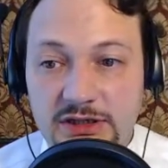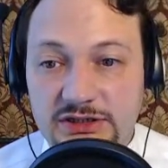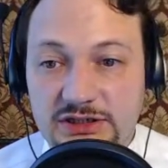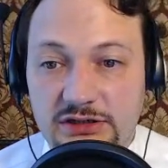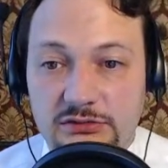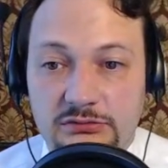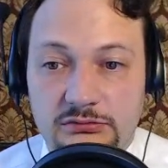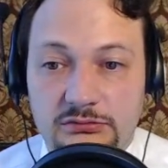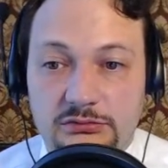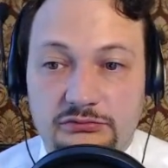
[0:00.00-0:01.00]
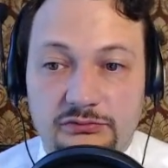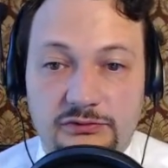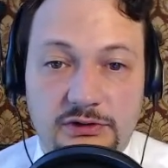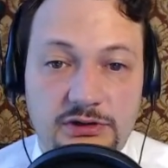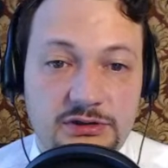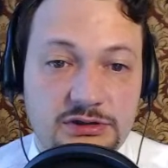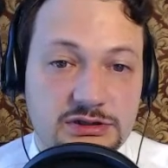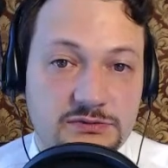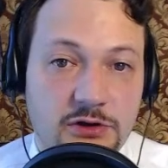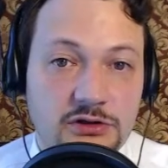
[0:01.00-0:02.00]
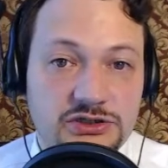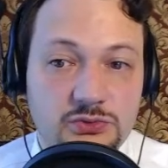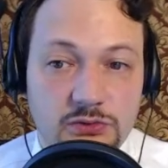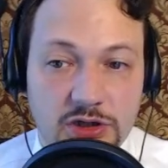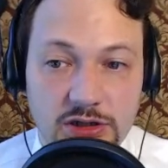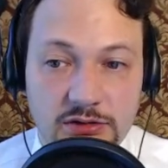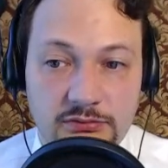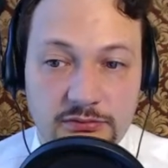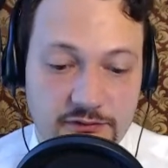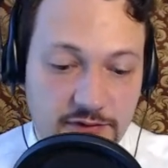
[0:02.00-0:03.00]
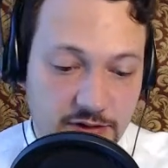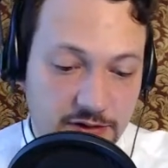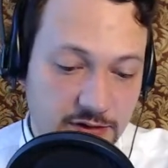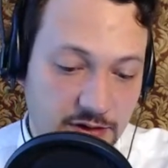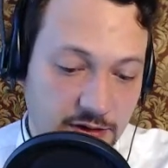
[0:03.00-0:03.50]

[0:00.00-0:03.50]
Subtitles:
So the smallest one, the